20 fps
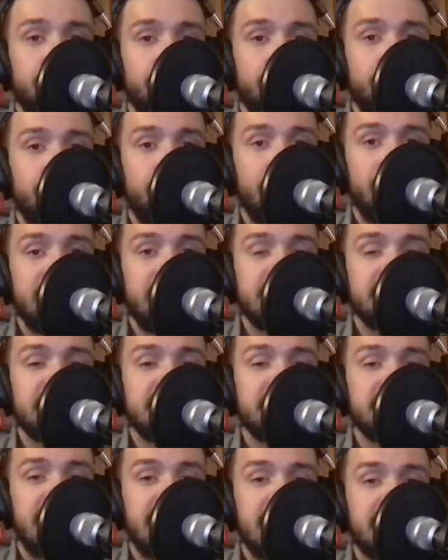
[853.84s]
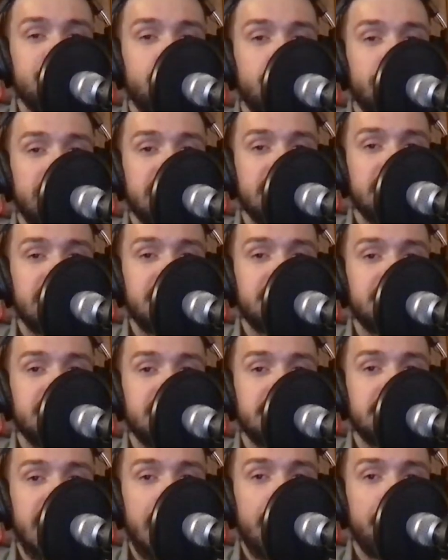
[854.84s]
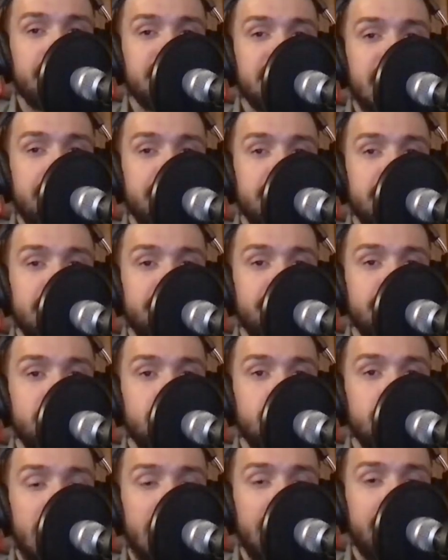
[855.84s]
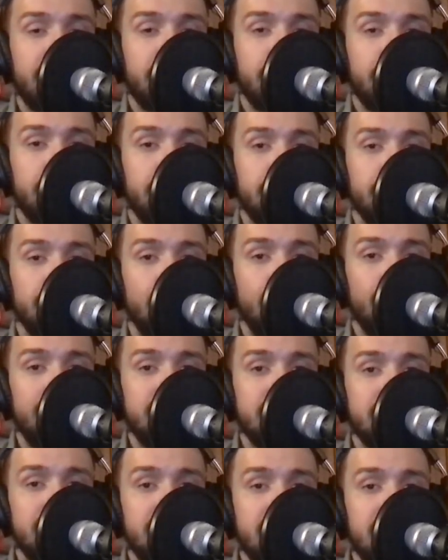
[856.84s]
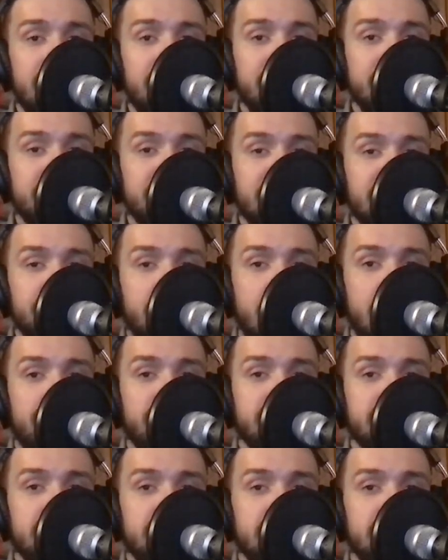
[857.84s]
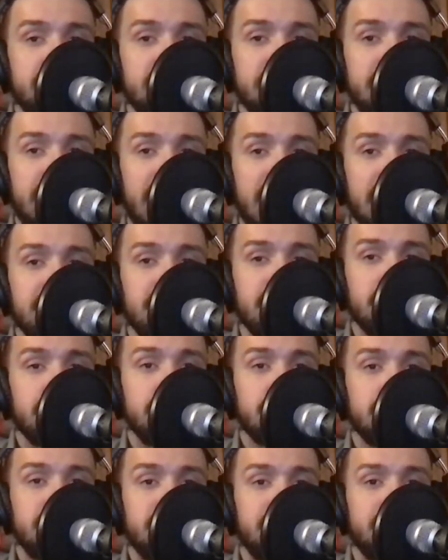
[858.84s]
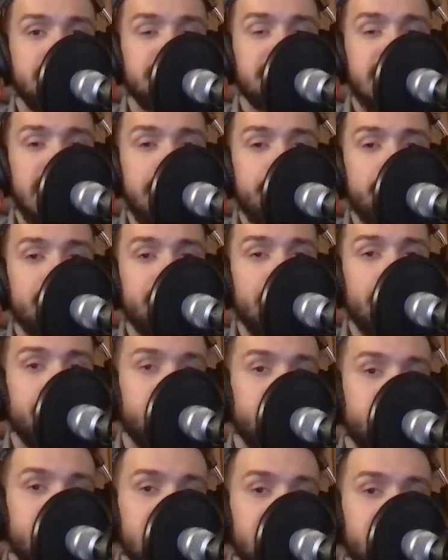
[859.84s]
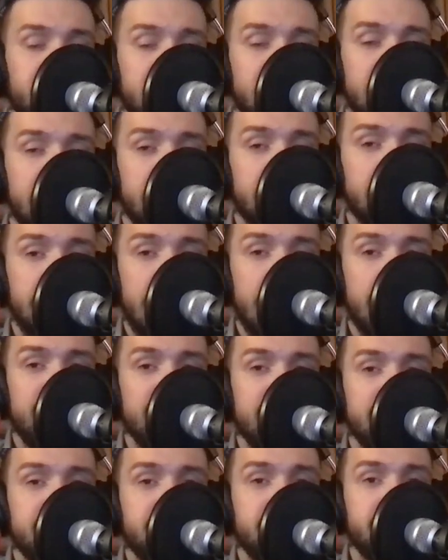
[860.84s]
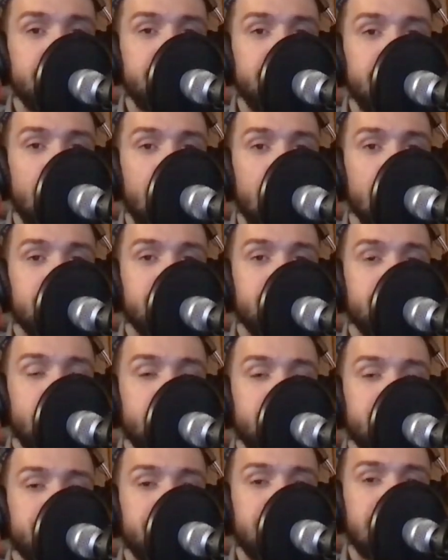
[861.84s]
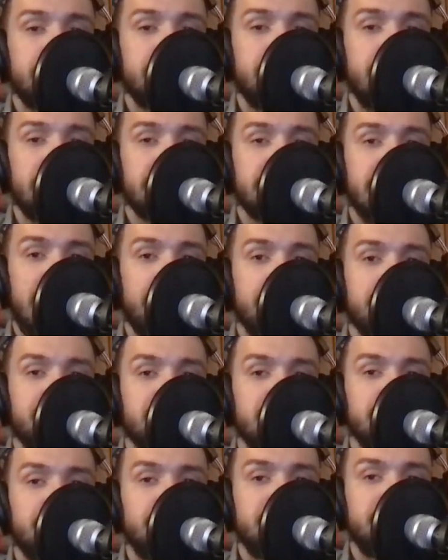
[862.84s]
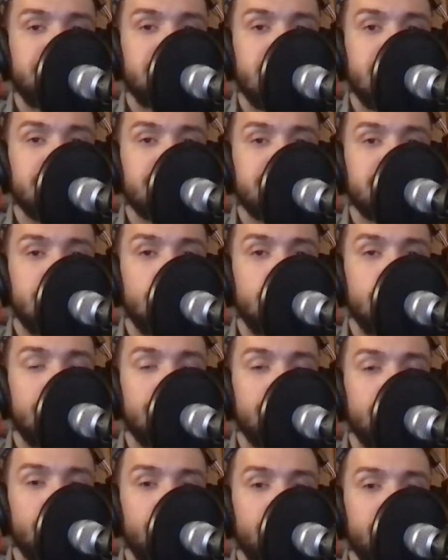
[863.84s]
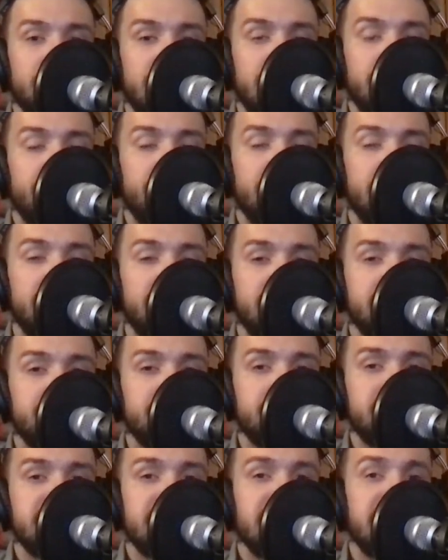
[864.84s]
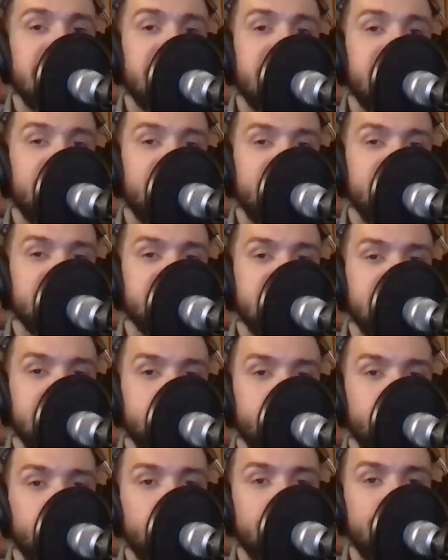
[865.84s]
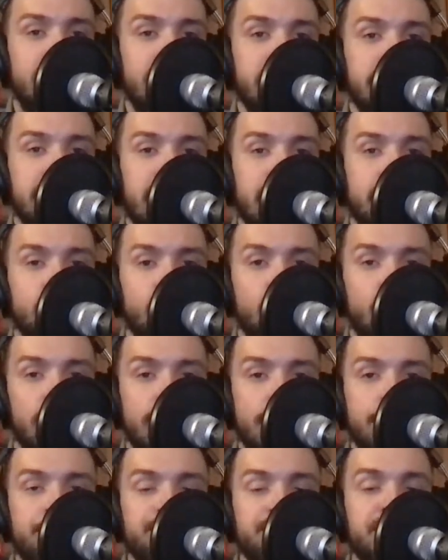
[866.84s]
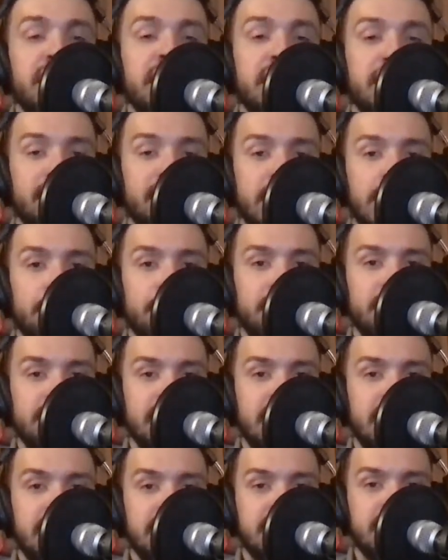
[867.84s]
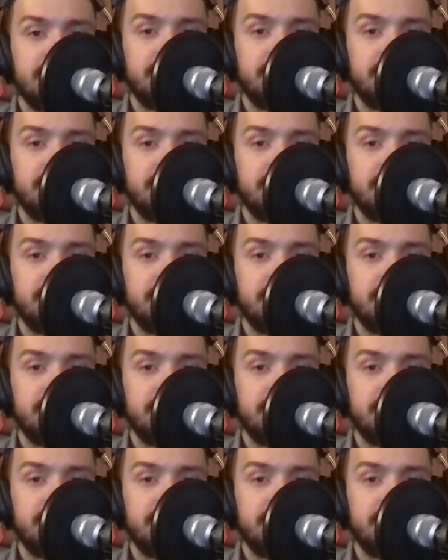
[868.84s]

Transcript: but is the Saints organization and Thomas having a feud at the current moment? The Saints offense clearly hasn't looked the same without their best player. However, this could be all smokescreen, and Mike Thomas could be just going through a plethora of injuries this season. We will find out more in the coming days.